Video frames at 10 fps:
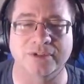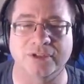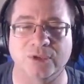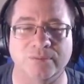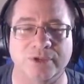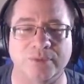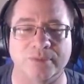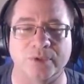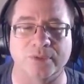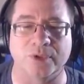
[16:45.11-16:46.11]
Nope, nope,
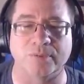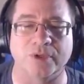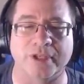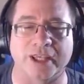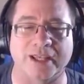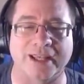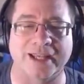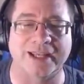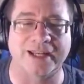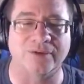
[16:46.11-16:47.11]
nope, nope. Okay, I
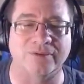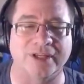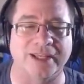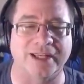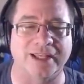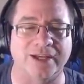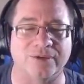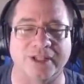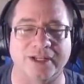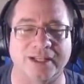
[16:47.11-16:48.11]
gotta get out. I gotta get
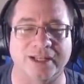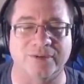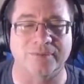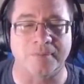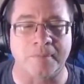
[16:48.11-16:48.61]
out. Gotta get out.